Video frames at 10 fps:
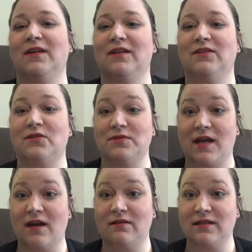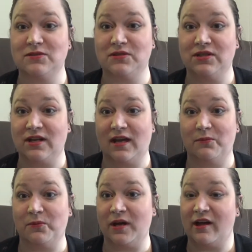So now let's look at
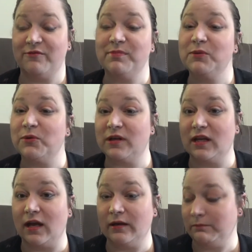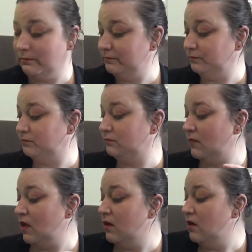what I've been working on.
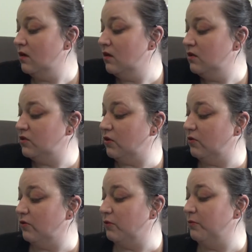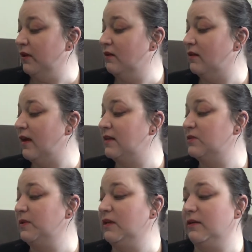So the wheel last
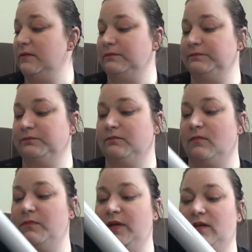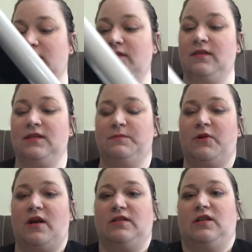week picked this
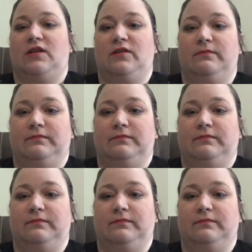project,